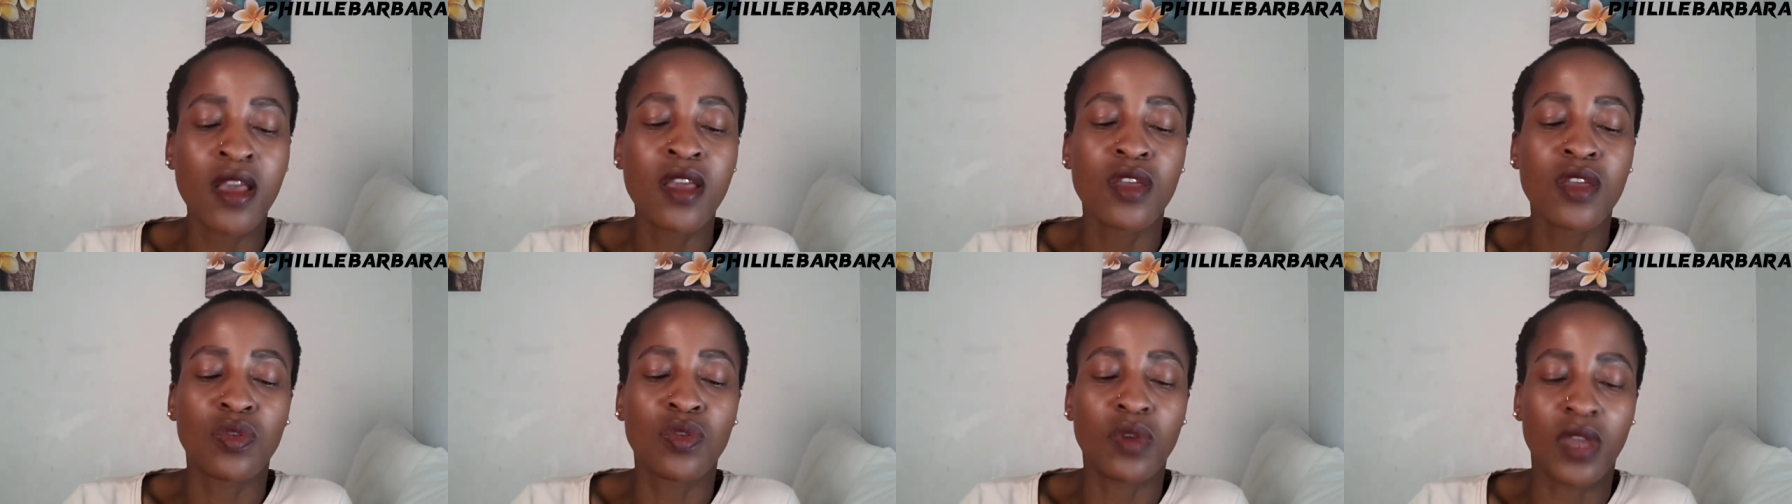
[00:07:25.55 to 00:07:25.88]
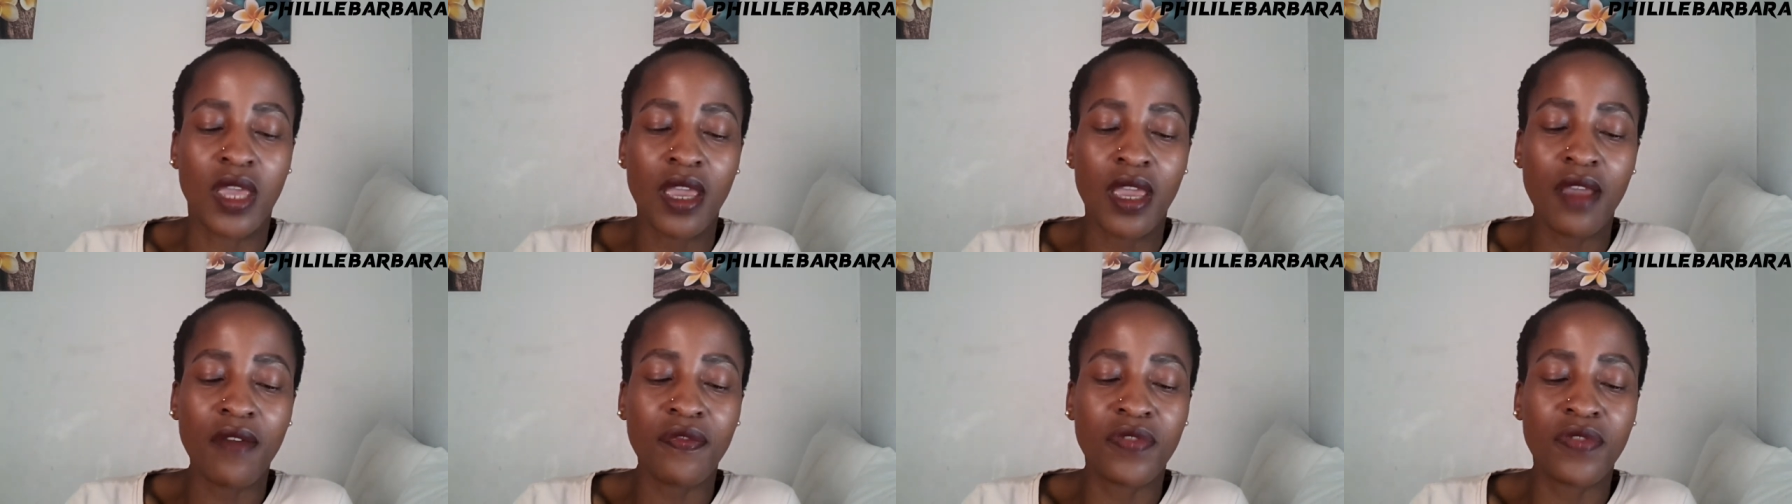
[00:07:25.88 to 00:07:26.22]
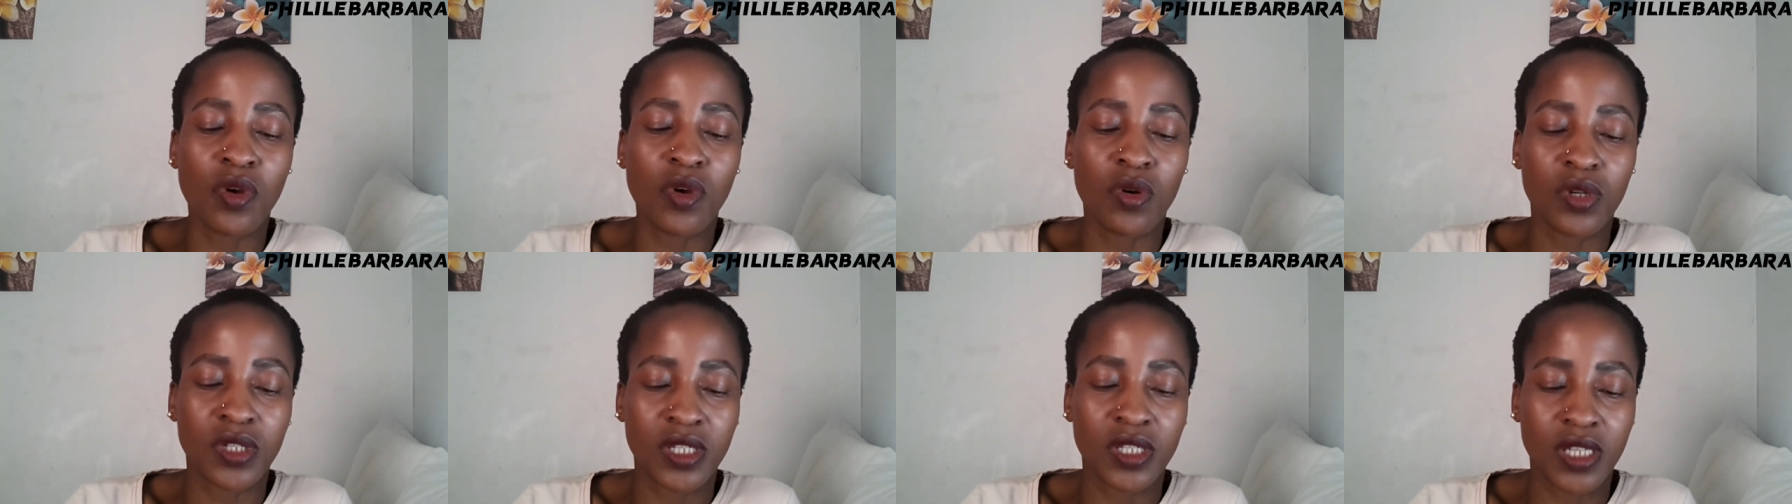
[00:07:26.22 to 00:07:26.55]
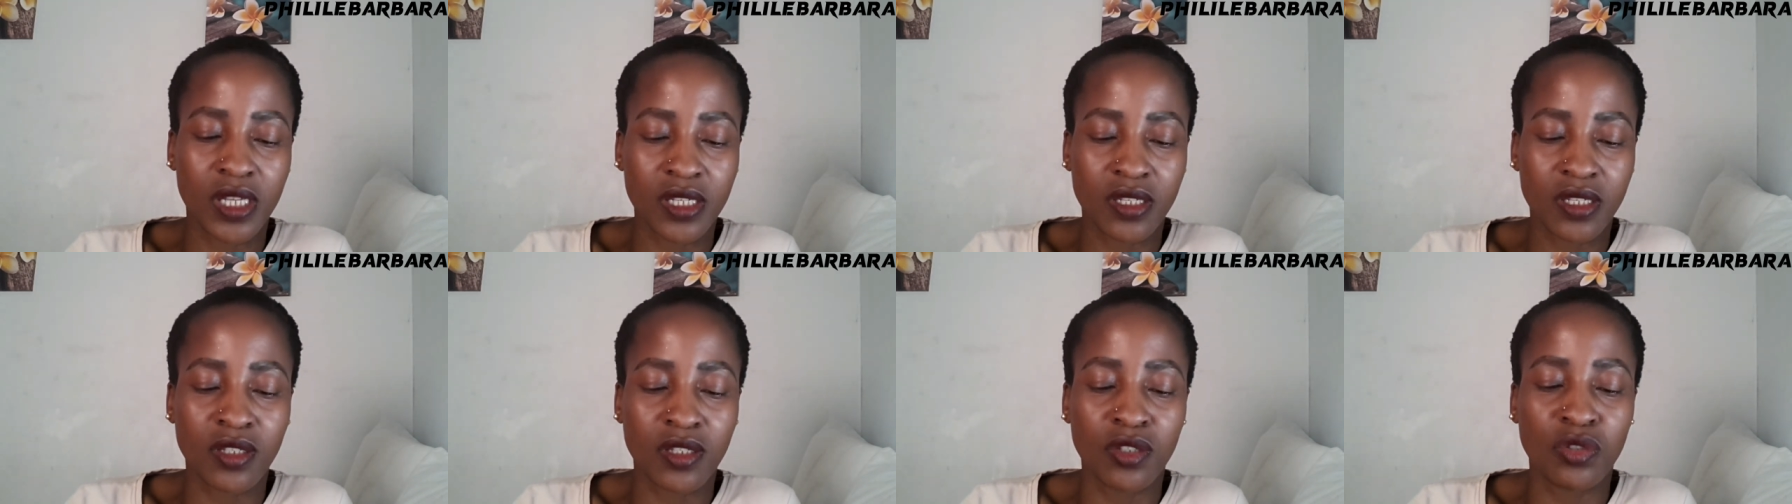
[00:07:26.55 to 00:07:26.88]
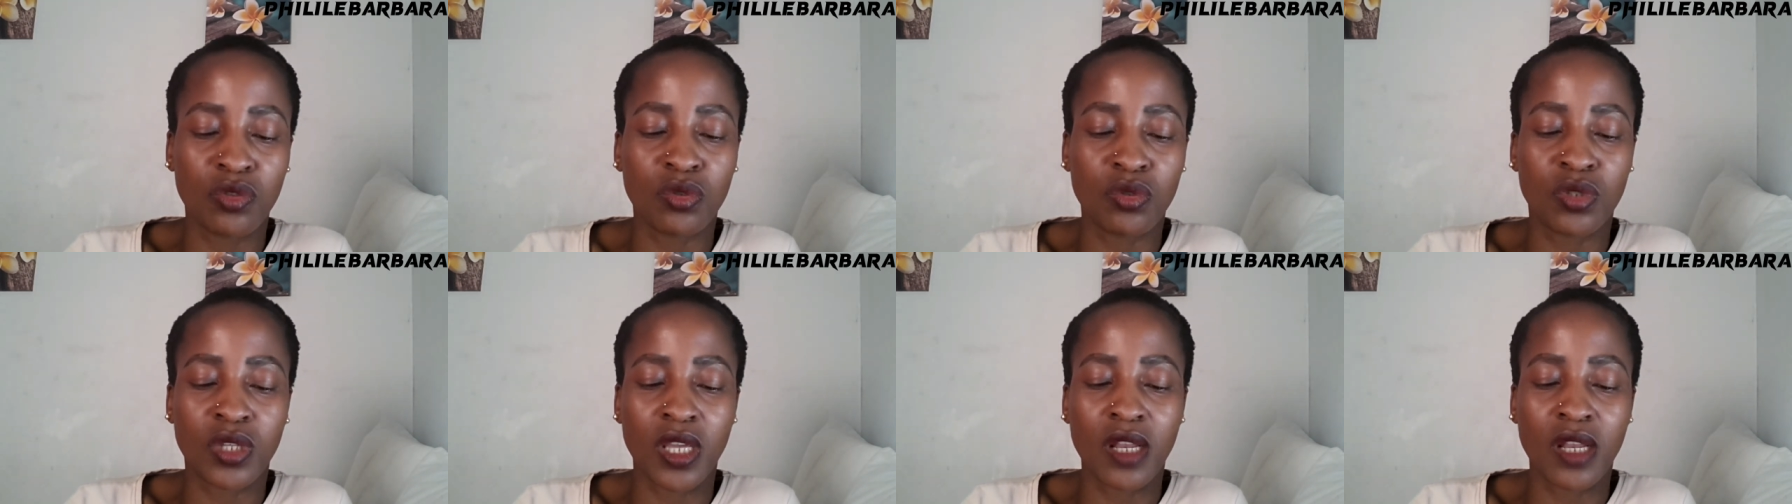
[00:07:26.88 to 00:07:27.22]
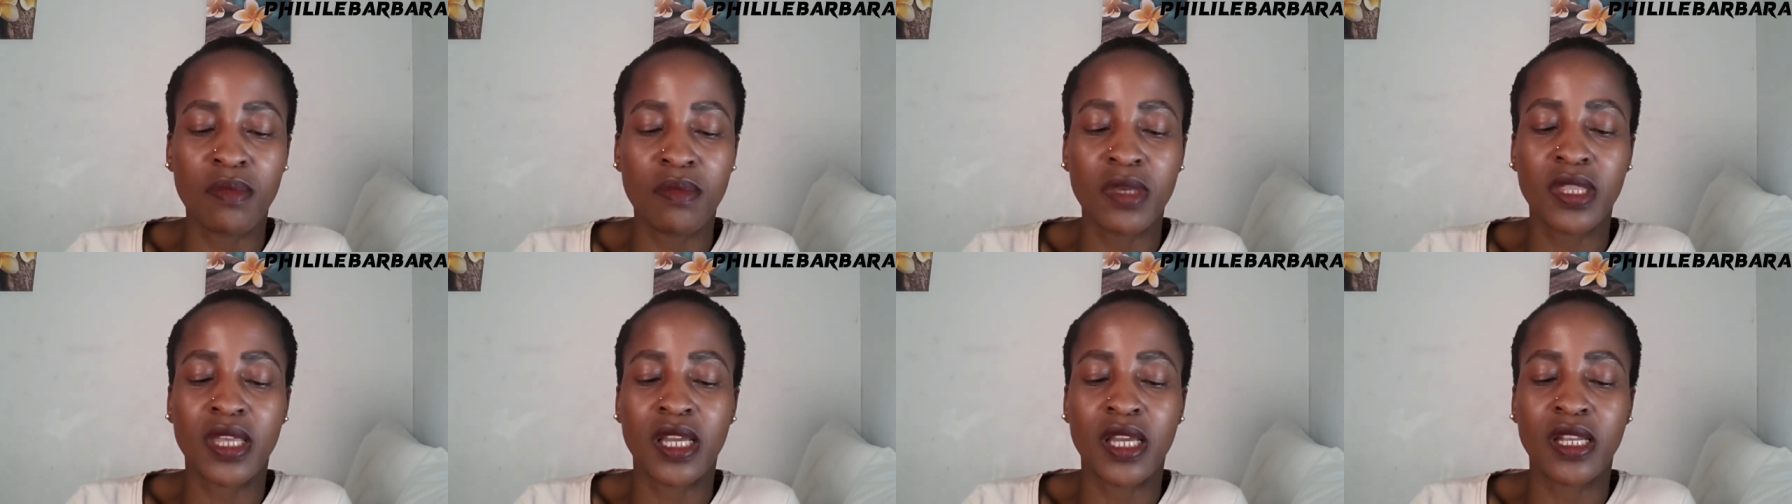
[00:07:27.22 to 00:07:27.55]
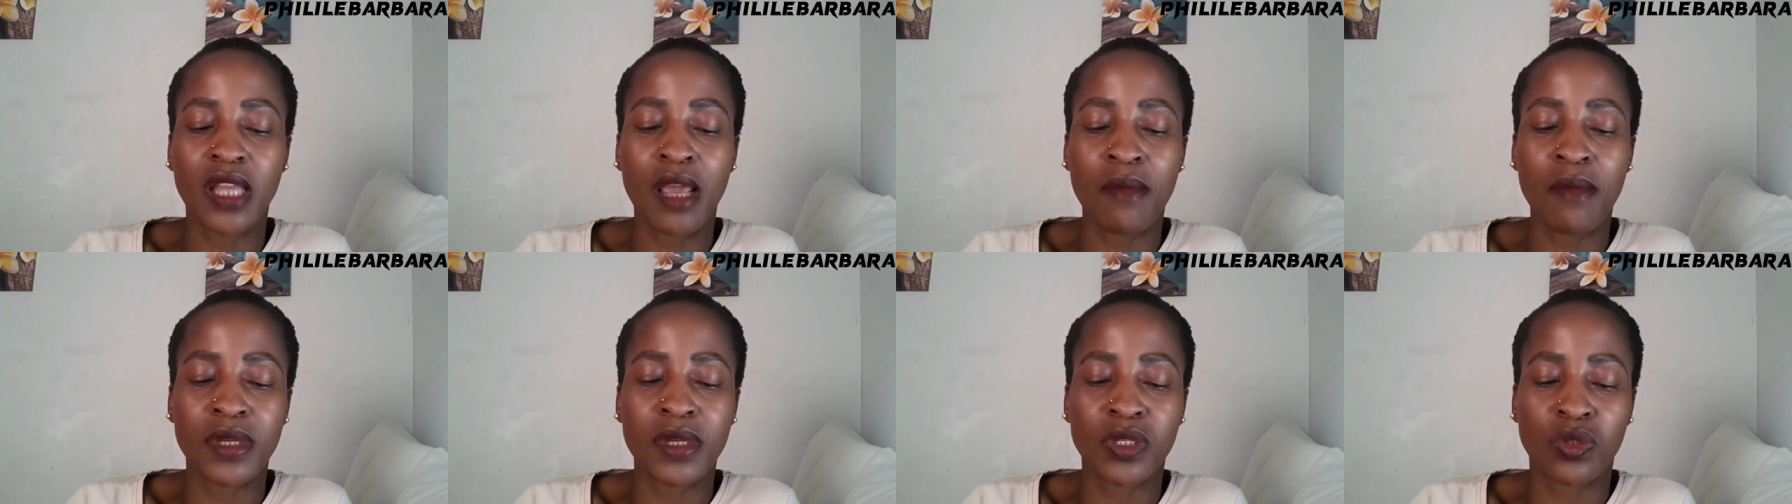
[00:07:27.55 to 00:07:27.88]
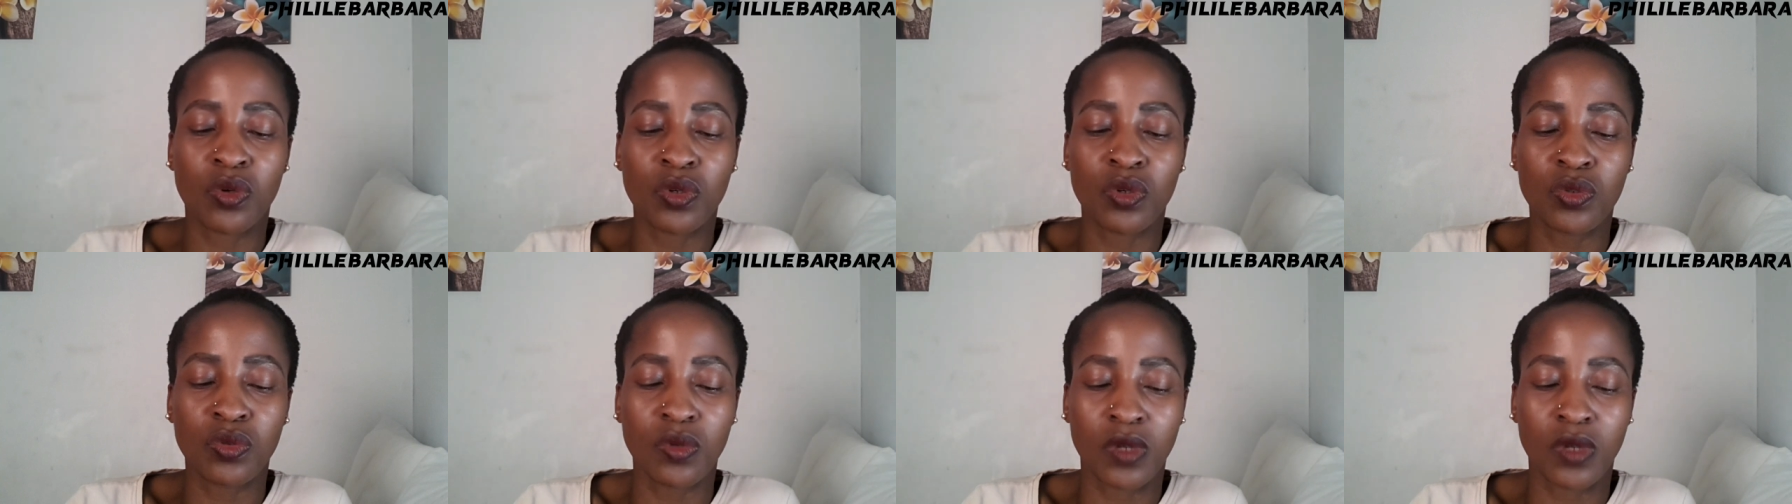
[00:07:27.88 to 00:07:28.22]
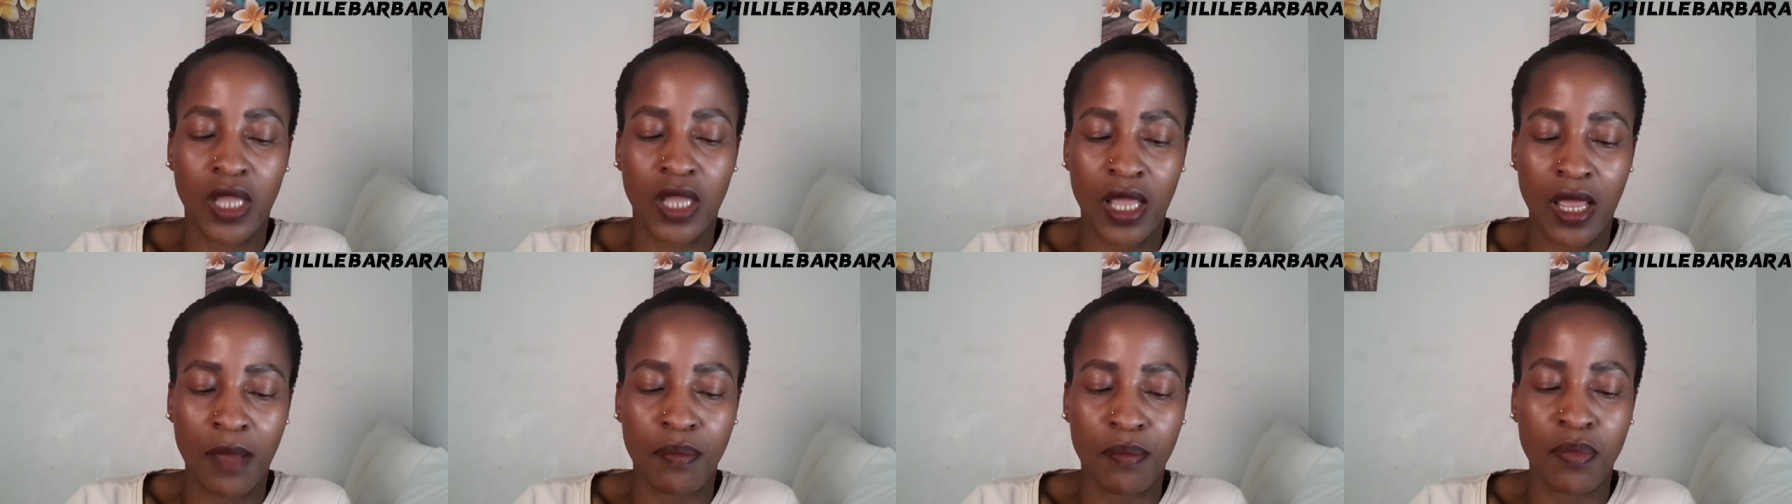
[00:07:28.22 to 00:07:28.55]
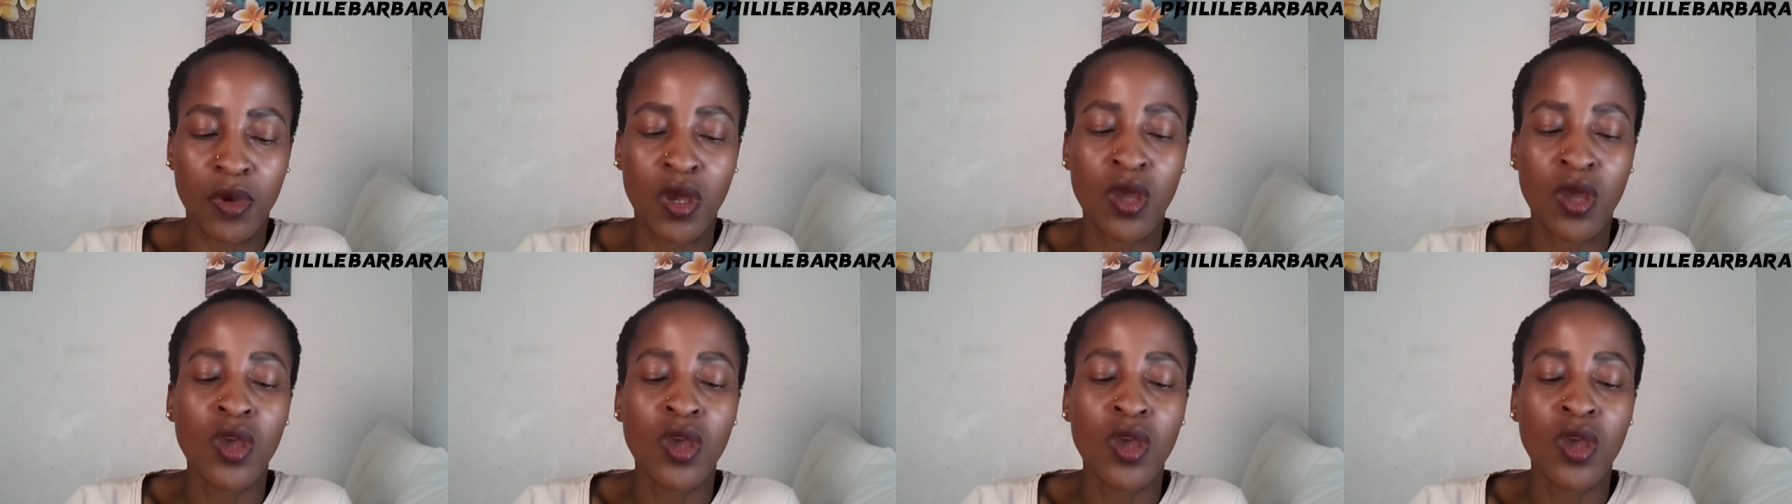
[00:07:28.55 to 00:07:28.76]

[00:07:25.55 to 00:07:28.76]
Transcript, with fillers: you have the audacity to tell me that I must go to rehab.